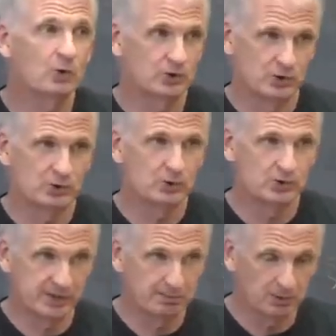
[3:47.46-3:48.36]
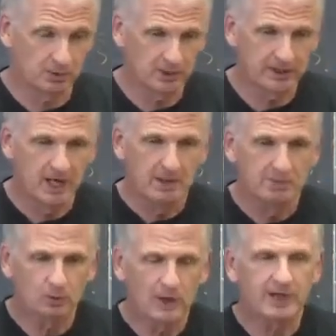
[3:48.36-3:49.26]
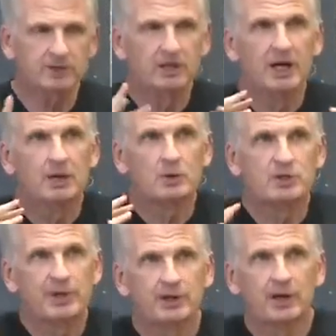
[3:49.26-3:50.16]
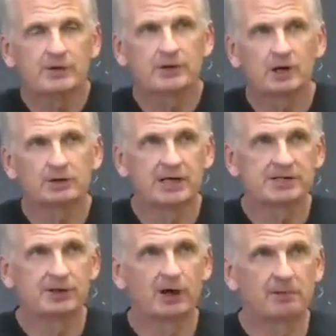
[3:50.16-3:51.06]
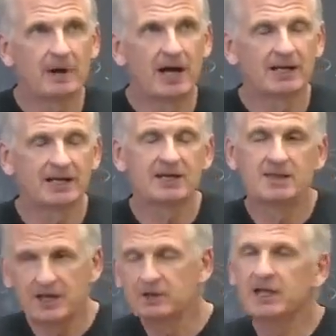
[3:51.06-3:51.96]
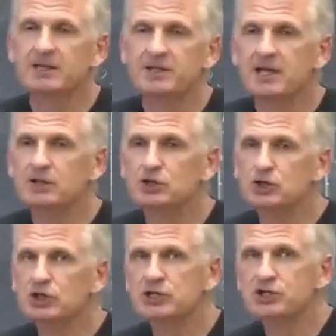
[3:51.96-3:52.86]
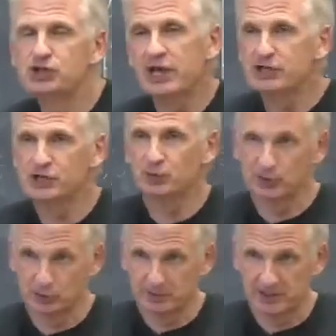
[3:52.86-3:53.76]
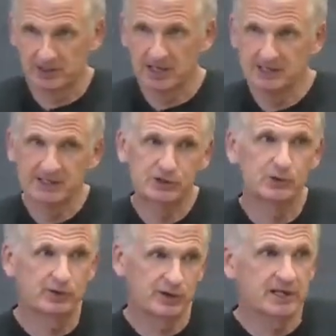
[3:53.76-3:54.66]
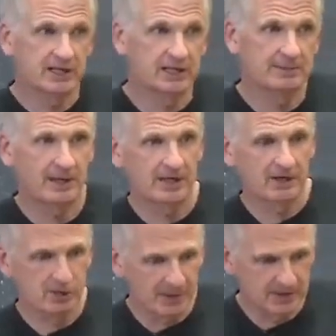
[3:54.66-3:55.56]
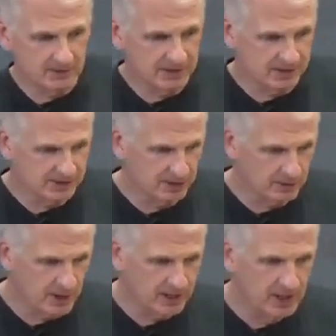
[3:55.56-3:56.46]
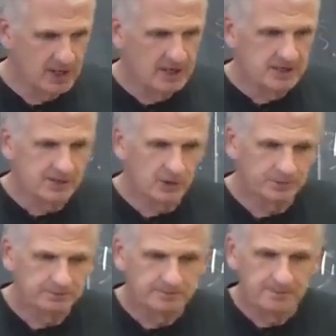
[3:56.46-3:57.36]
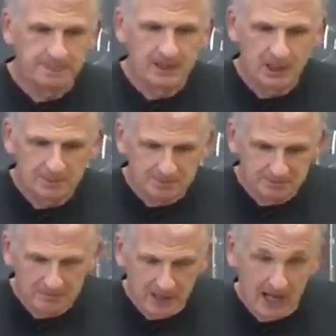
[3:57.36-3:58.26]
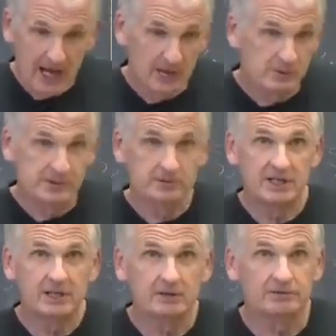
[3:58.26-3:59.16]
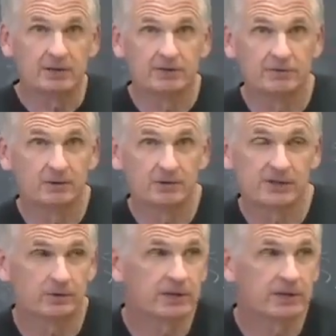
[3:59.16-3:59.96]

too simple, right? But rather, when you hear how the colonized talk back, it shakes you a little bit and gets you thinking about how you might do things another way. So I was in Kiev for several